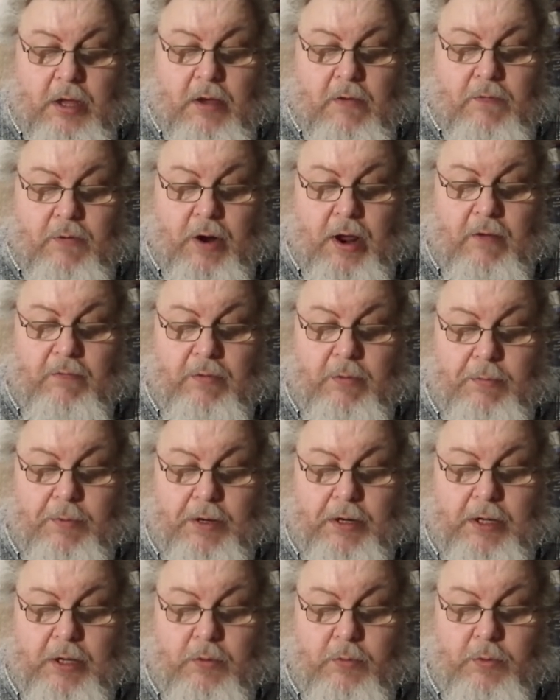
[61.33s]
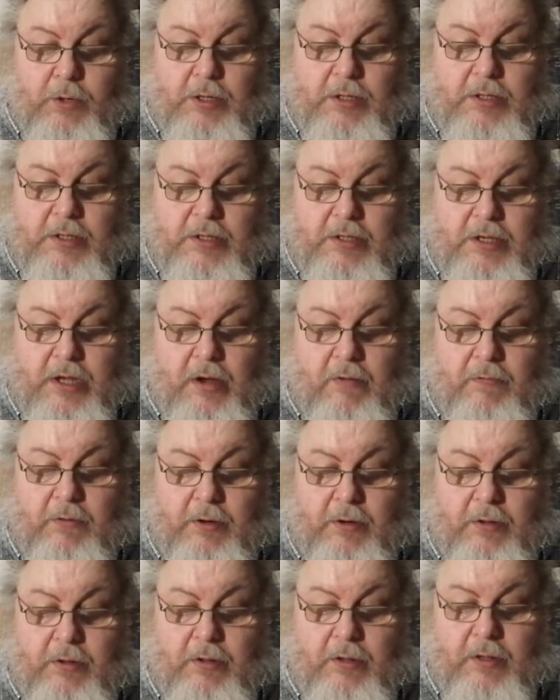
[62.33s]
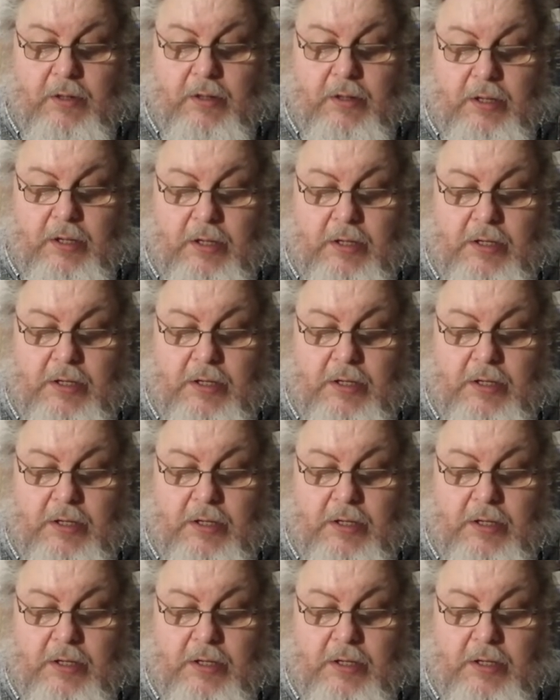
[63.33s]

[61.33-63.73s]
for everybody would discover the